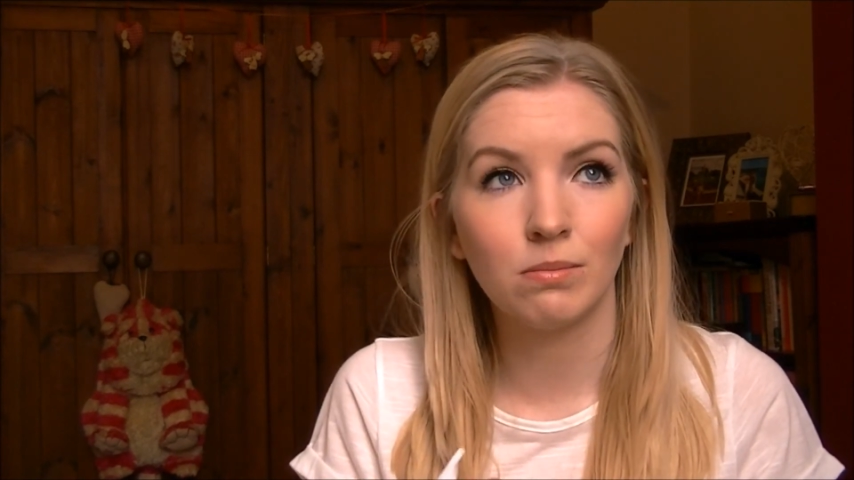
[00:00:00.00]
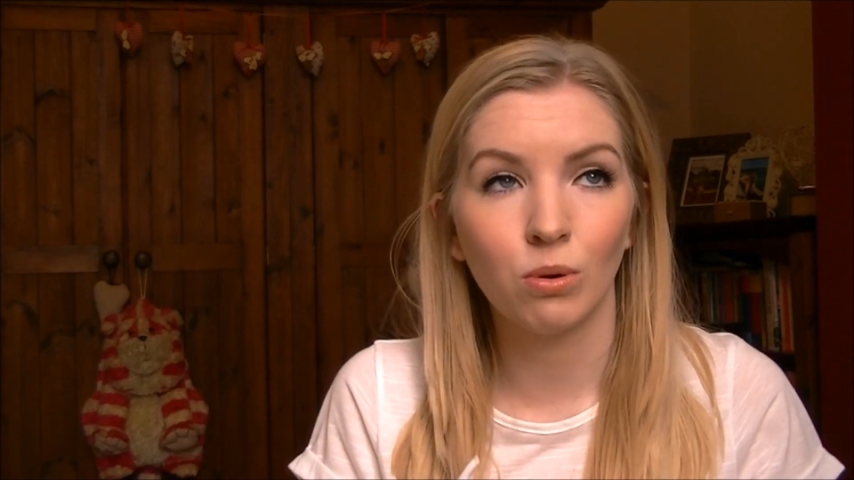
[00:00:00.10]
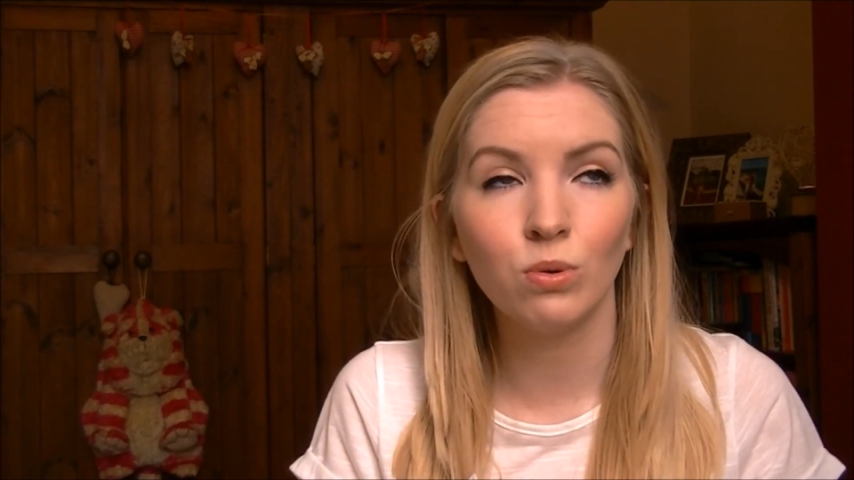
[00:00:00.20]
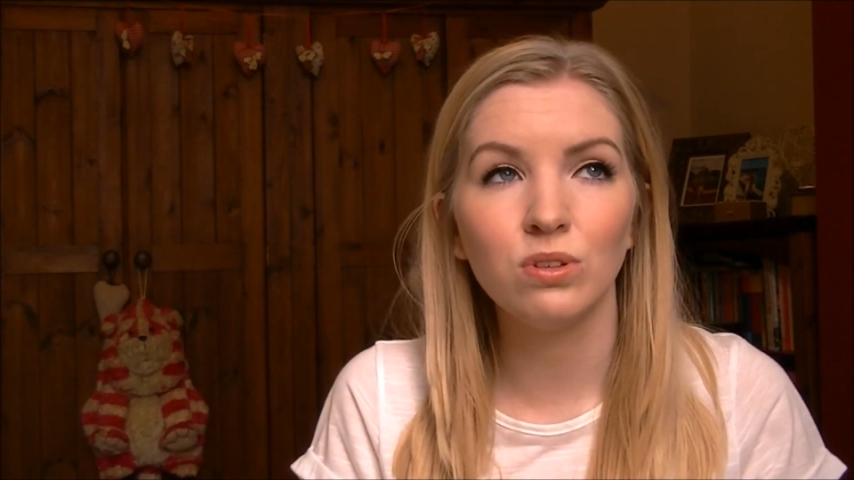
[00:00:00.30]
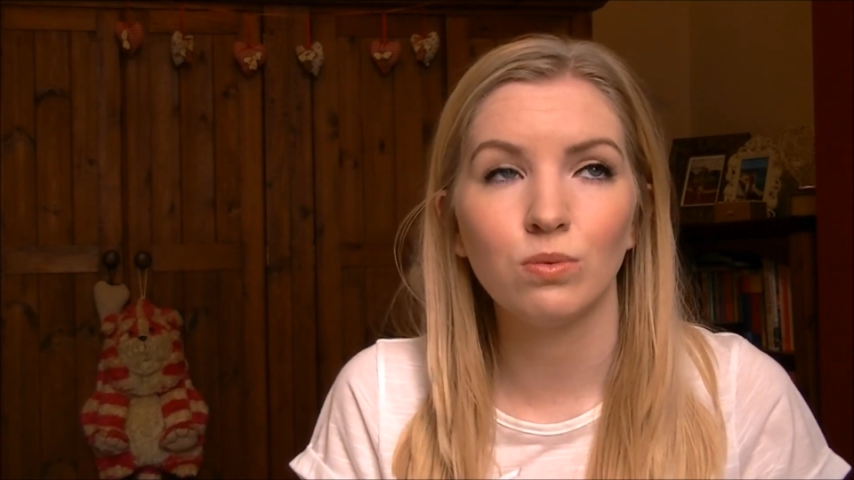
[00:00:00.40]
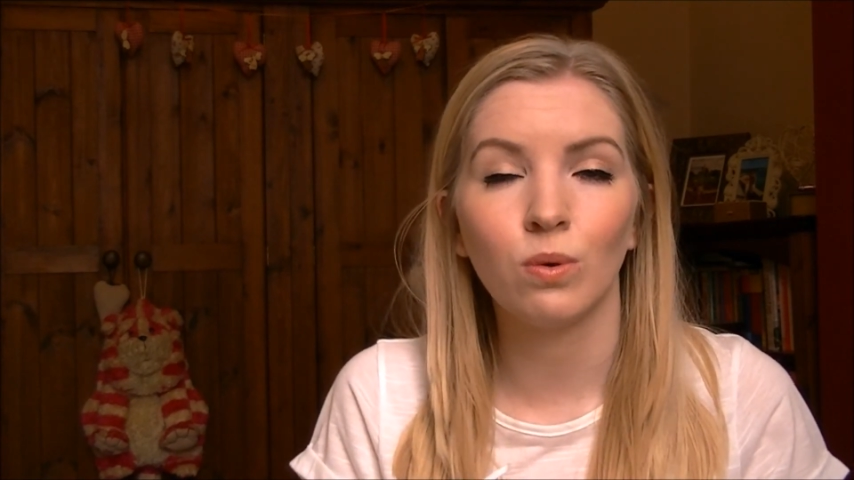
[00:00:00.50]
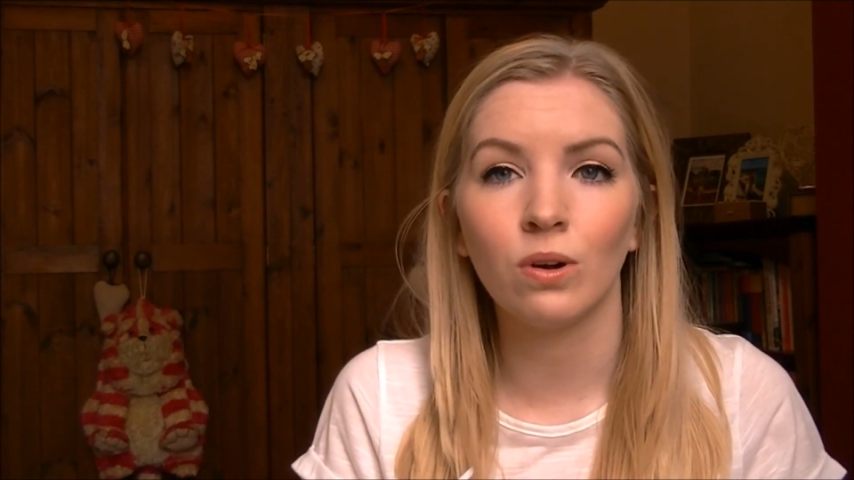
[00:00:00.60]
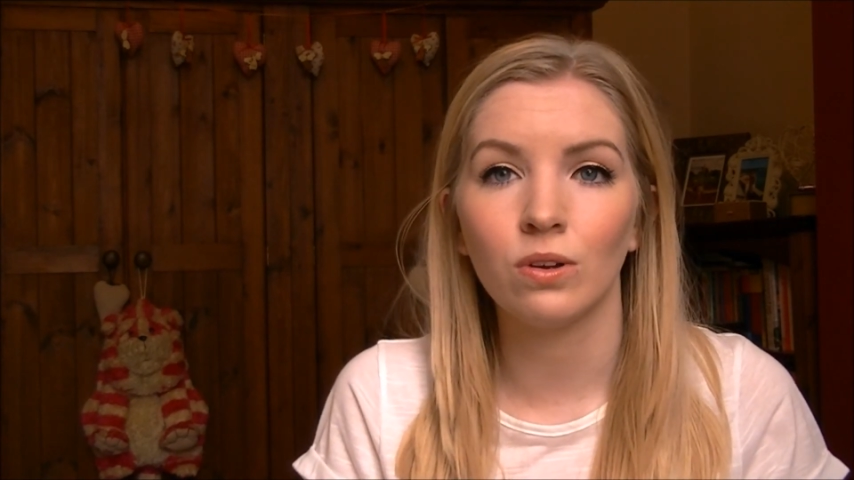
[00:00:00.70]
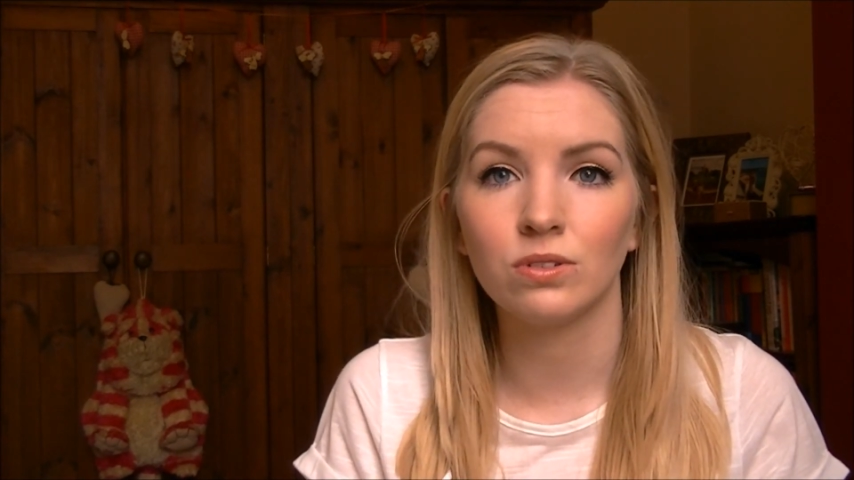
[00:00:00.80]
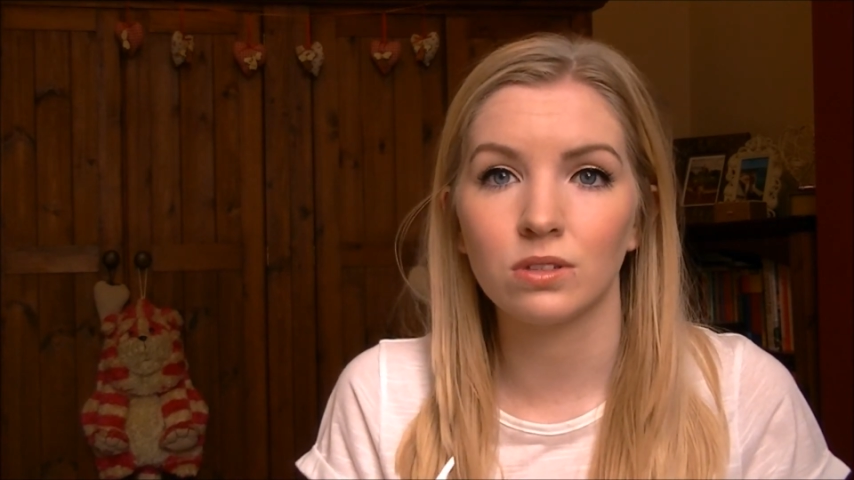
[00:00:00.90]
most
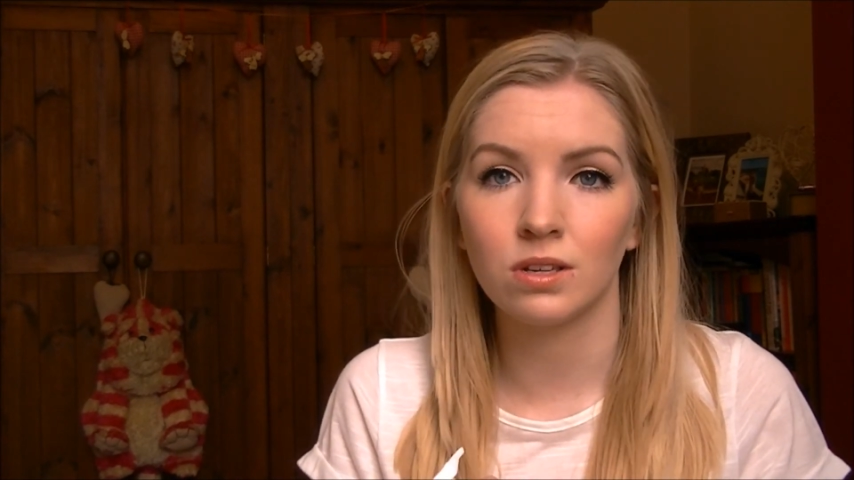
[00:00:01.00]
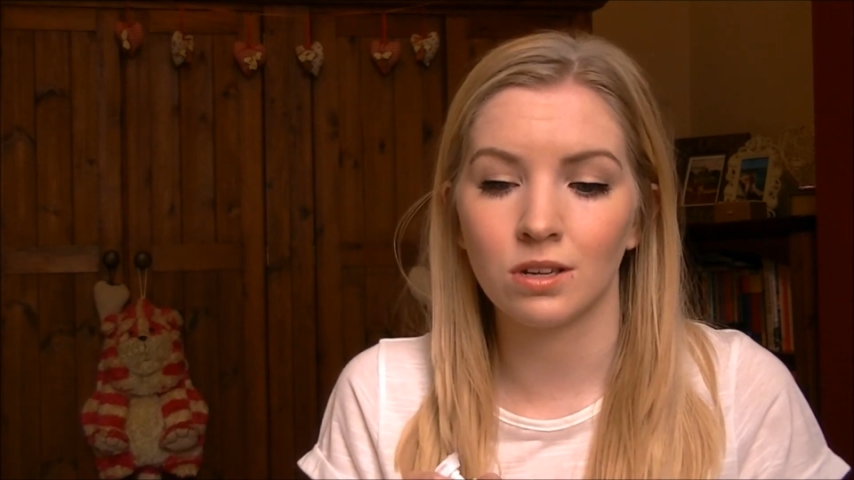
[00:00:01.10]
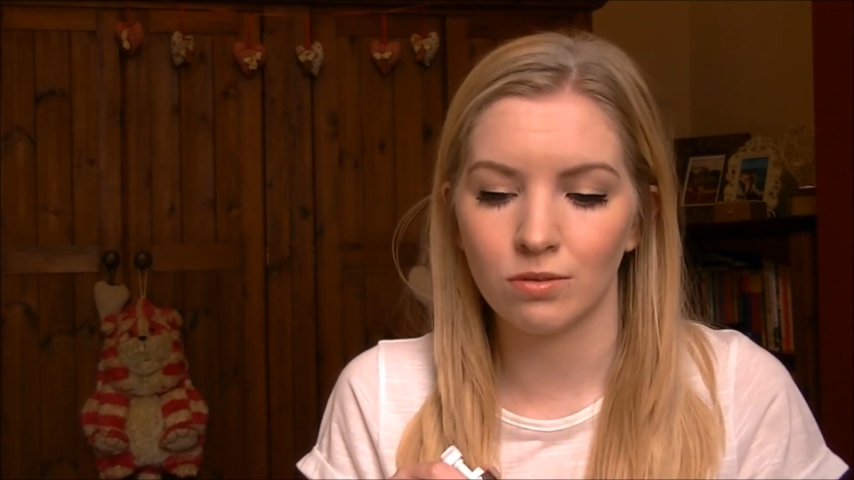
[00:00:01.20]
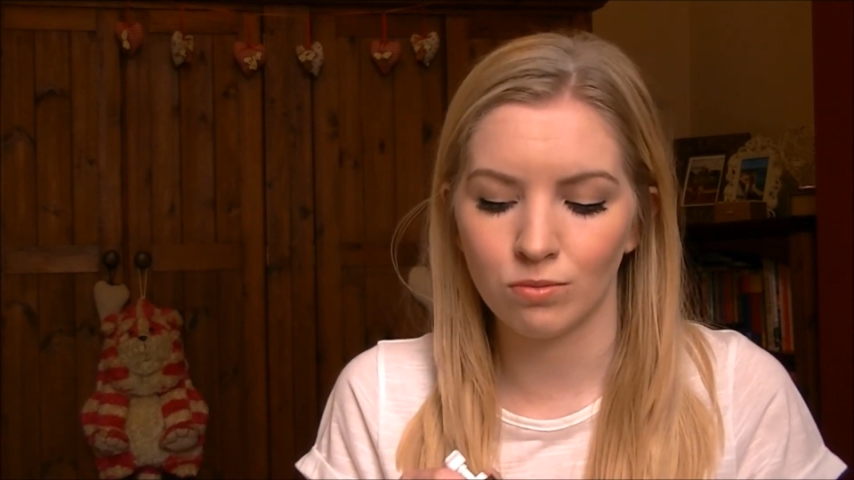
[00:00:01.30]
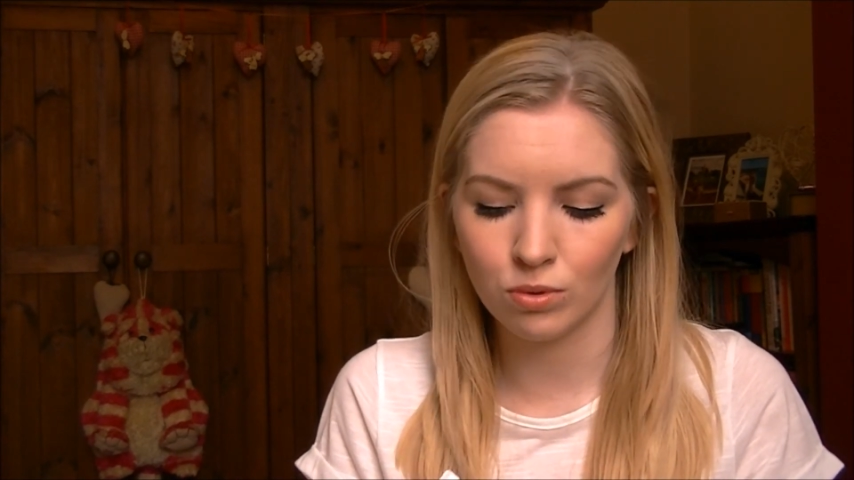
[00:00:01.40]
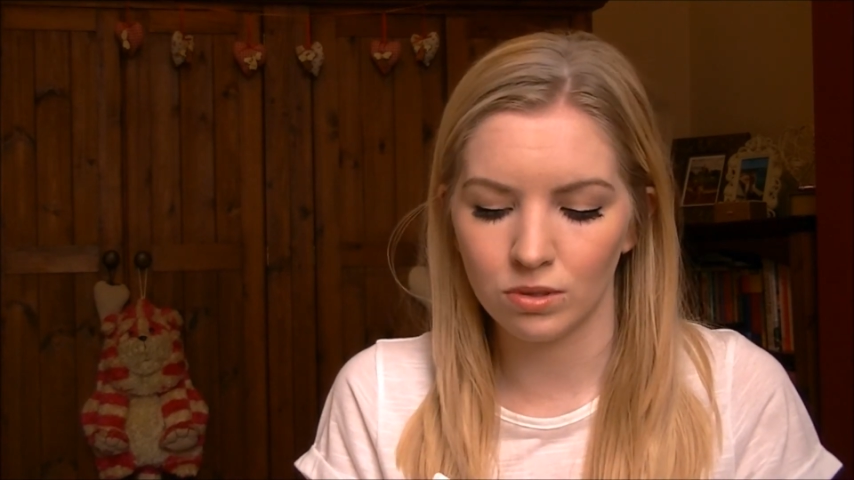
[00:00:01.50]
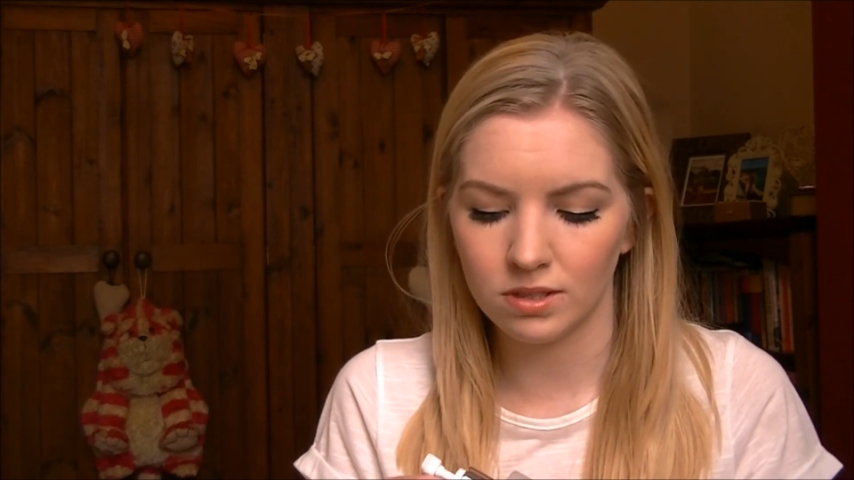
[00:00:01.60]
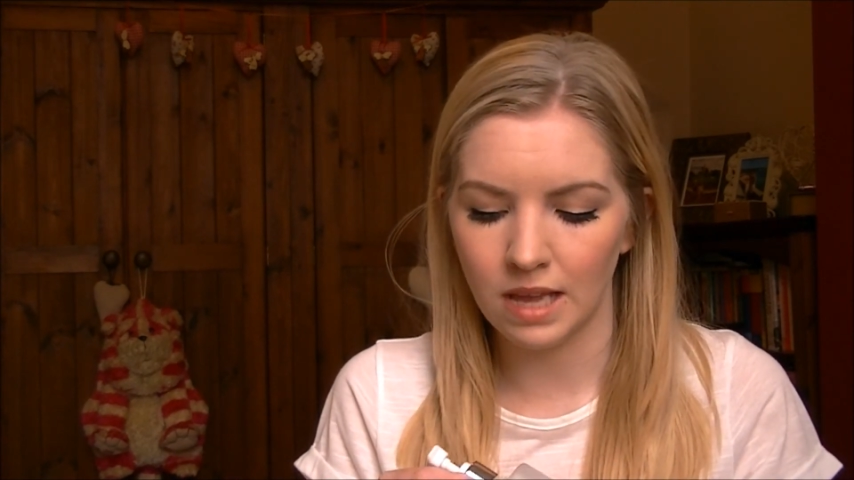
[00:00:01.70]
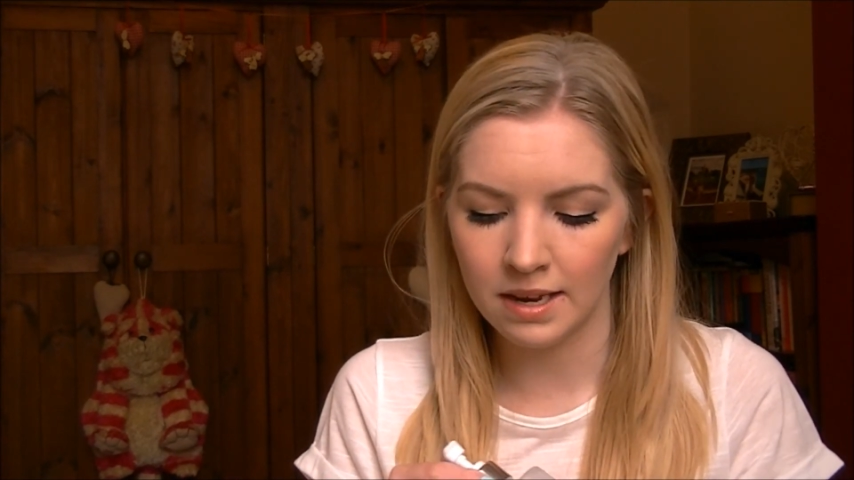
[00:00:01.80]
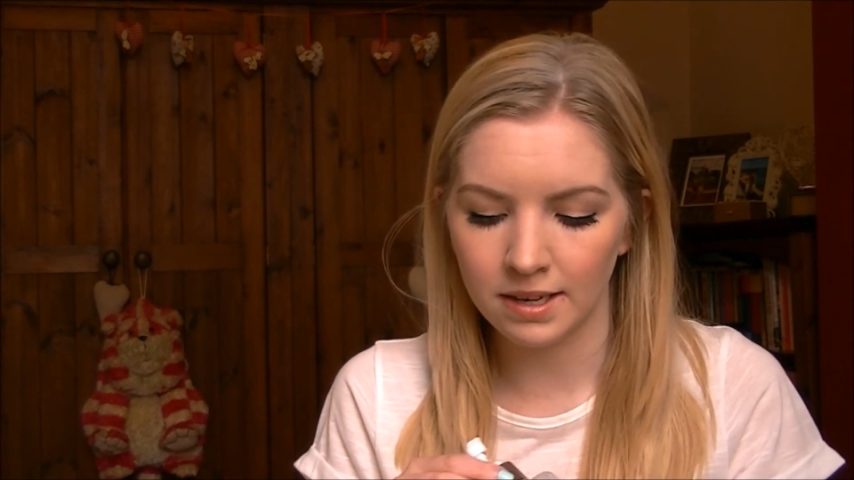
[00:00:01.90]
was the rose
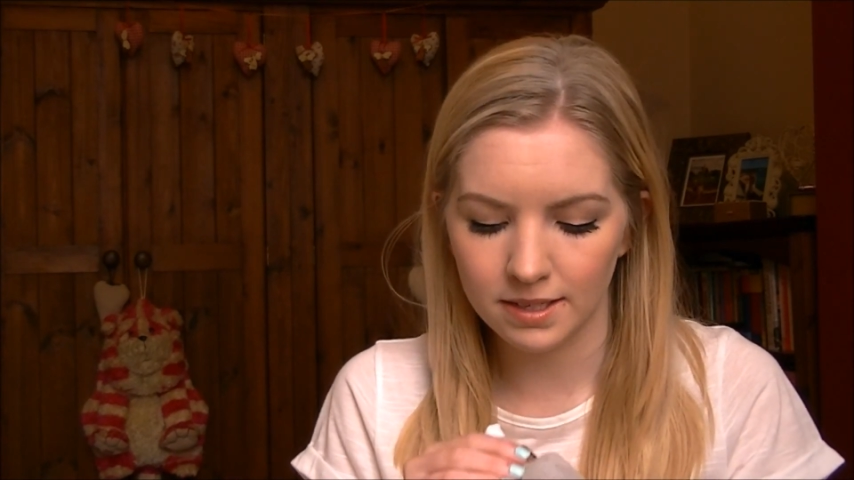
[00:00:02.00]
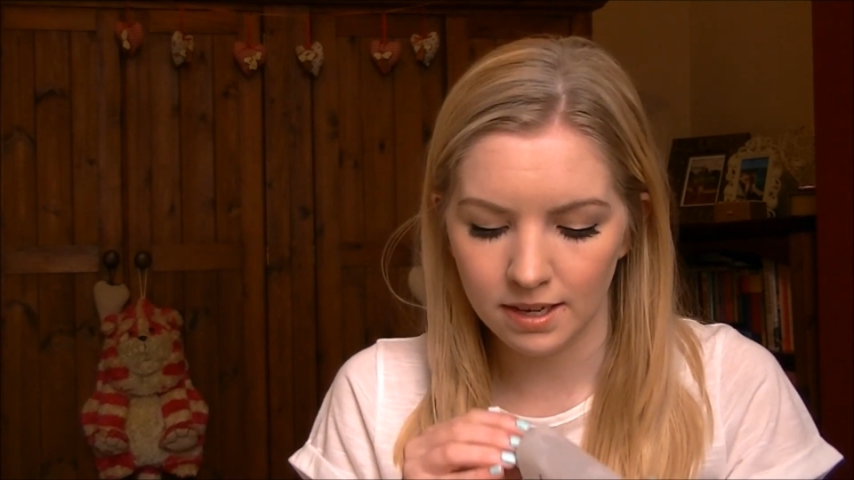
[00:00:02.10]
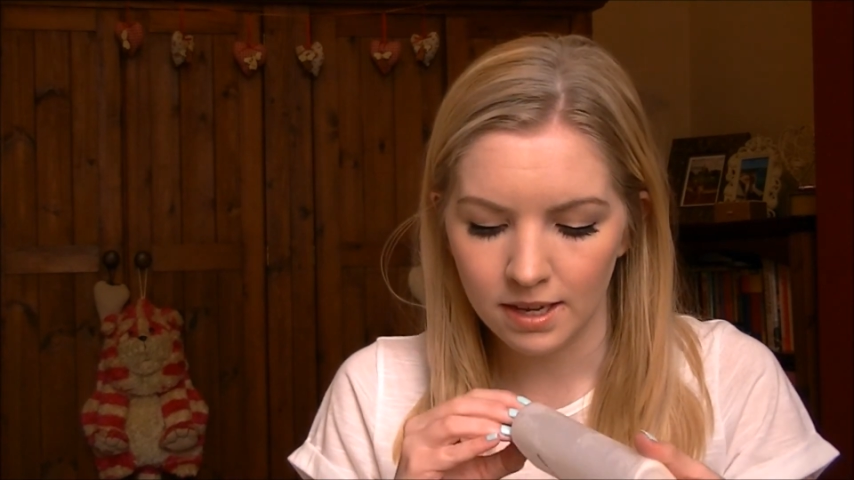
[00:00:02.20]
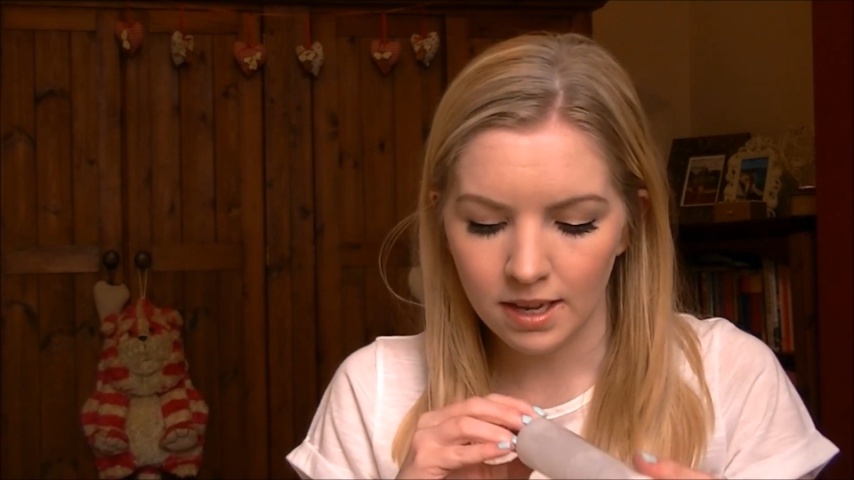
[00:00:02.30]
scent.